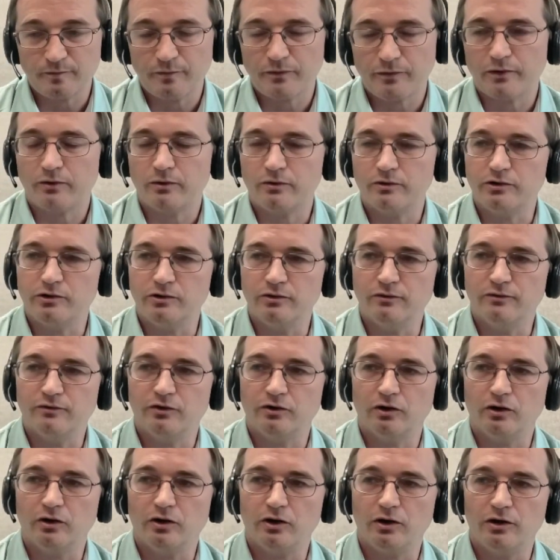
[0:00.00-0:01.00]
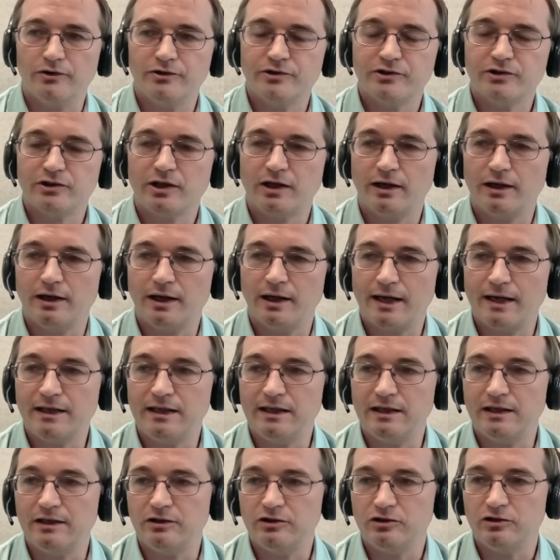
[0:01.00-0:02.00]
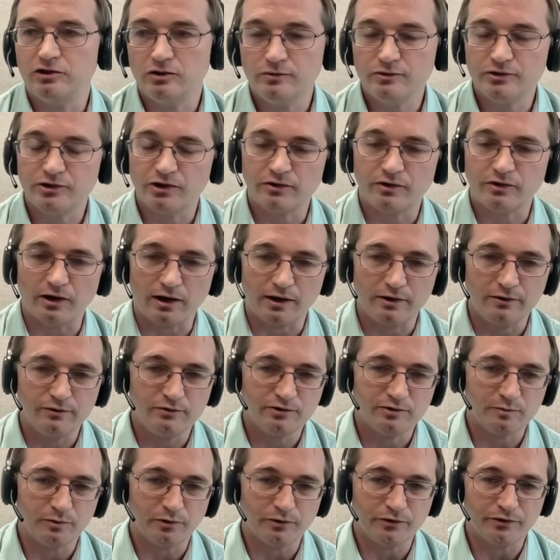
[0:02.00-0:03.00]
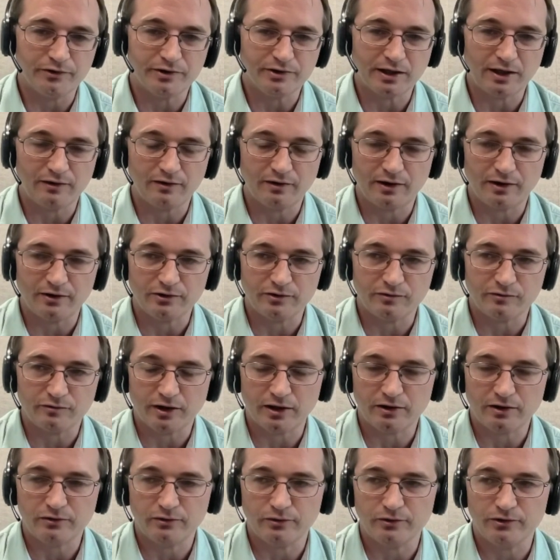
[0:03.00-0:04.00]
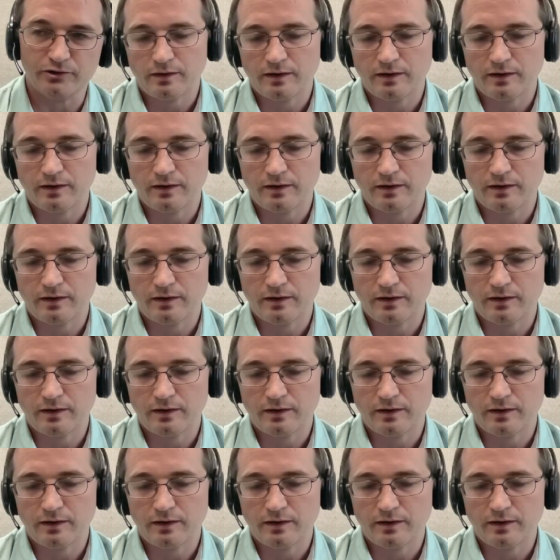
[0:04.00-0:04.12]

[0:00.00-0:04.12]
or you've got any user that owns more than 10,000 records,